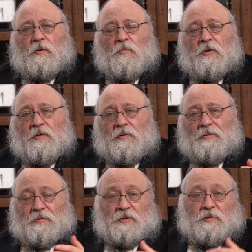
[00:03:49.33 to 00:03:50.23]

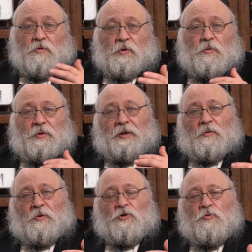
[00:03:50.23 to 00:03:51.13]
would disagree with
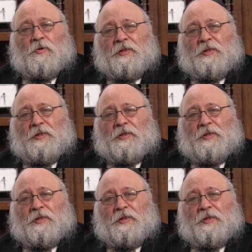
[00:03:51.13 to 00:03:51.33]
that ritual.